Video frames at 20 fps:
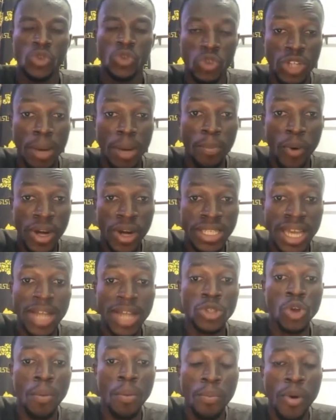To the point,
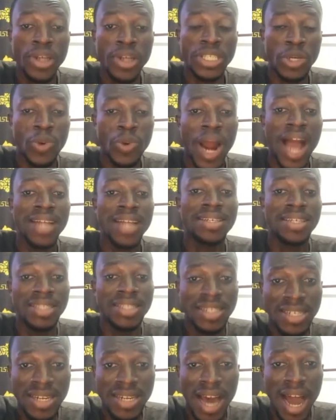at some point, they cry
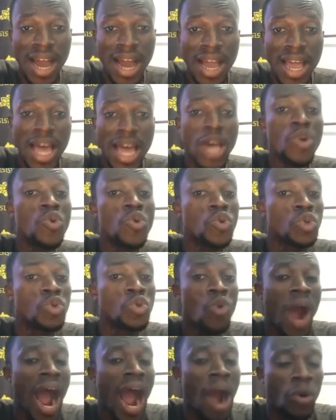Argentina, El
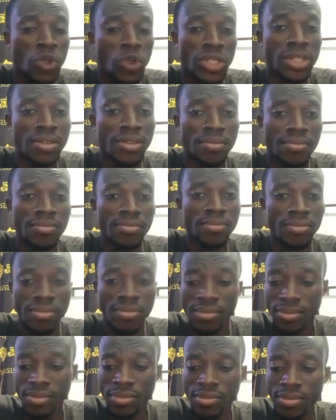Lusu out.
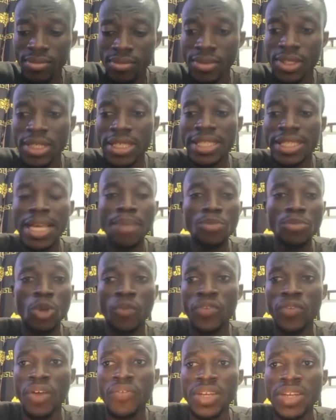In terms
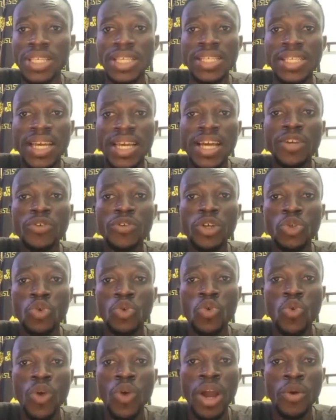of your first secondary
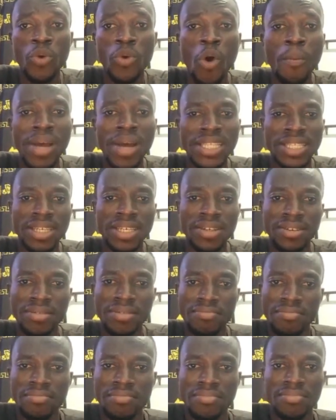school enrollment,
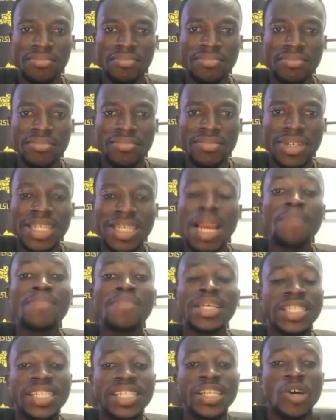
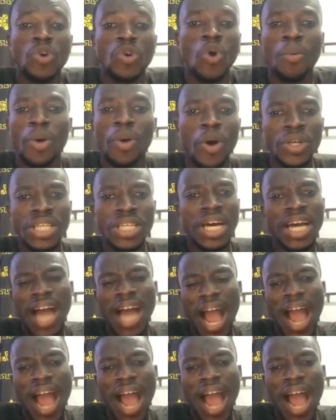numbers in here low because